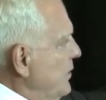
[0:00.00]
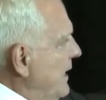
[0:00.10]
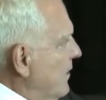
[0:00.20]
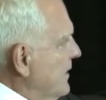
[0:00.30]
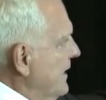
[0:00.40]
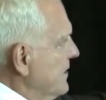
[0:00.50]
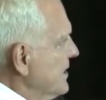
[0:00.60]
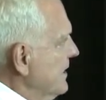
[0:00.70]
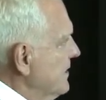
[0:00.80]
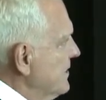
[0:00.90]
healthcare
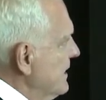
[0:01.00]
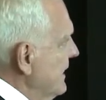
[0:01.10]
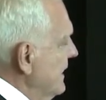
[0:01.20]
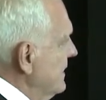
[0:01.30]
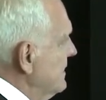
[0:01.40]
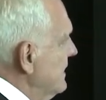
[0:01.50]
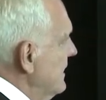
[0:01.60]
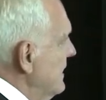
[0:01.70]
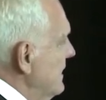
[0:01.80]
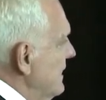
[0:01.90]
centers and
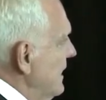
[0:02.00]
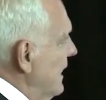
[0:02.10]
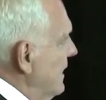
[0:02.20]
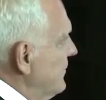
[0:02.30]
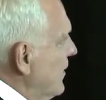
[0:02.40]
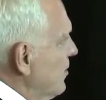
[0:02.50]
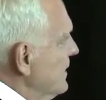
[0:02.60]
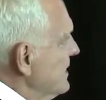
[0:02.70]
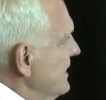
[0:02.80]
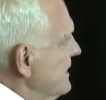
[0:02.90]

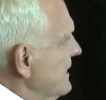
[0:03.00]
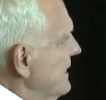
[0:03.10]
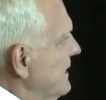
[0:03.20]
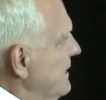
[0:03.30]
pharmacies,